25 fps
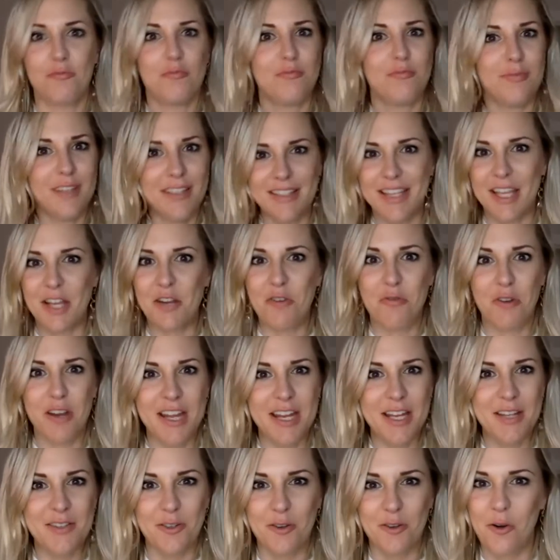let's say,
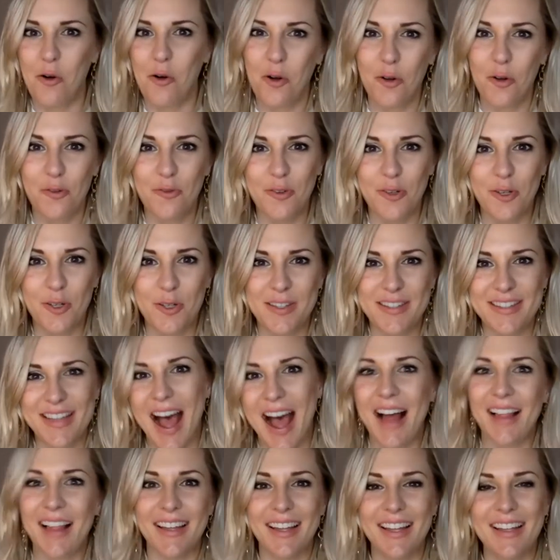greens or whole food
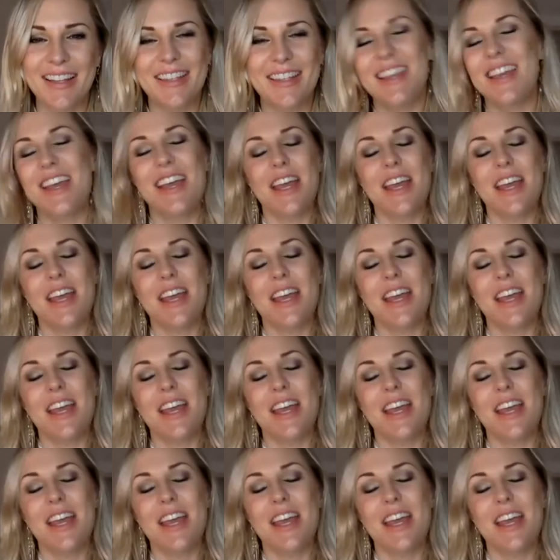salads,